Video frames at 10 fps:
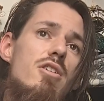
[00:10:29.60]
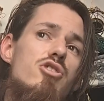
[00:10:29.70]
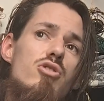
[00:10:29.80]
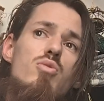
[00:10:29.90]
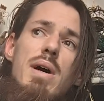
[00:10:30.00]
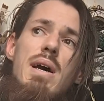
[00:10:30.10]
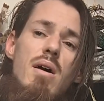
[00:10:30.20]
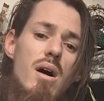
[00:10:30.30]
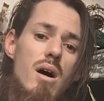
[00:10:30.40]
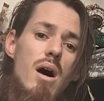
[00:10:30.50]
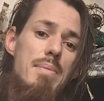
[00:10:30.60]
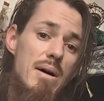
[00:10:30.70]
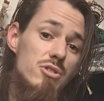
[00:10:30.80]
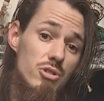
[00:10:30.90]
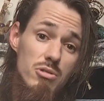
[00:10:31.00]
a certain way
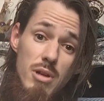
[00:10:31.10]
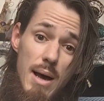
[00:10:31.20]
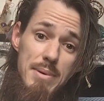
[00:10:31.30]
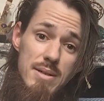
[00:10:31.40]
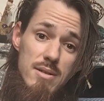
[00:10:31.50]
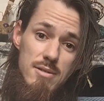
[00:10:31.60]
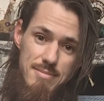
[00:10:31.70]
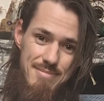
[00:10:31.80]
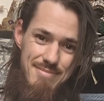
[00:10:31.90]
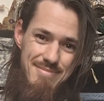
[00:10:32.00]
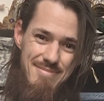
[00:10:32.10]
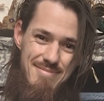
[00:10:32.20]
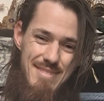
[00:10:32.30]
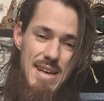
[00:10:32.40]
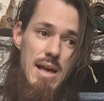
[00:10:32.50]
about certain topics.
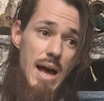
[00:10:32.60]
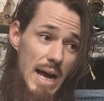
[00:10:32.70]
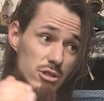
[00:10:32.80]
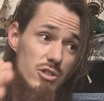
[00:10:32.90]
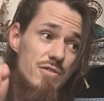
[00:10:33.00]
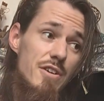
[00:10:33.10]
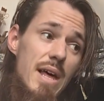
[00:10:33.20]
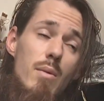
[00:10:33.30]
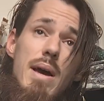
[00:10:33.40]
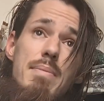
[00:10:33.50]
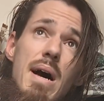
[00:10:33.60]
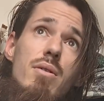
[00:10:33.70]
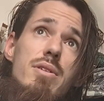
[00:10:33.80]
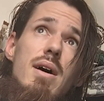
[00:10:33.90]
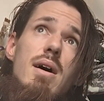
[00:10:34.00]
I used to feel that way
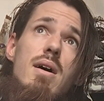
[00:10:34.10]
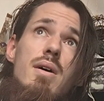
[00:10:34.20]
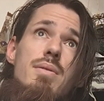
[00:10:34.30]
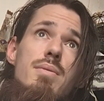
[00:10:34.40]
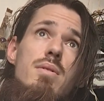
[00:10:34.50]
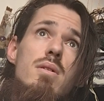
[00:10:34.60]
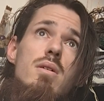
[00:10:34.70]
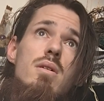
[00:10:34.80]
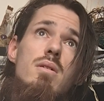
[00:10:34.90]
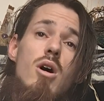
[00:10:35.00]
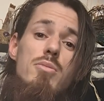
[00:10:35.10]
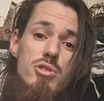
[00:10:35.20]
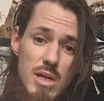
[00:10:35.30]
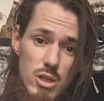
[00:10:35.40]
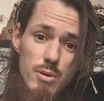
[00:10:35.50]
about
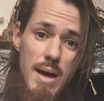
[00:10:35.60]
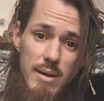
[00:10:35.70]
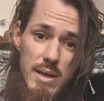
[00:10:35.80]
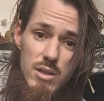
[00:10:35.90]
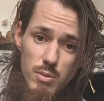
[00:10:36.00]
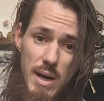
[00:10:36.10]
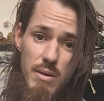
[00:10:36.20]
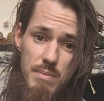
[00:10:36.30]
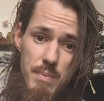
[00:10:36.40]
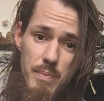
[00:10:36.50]
homosexuality as well.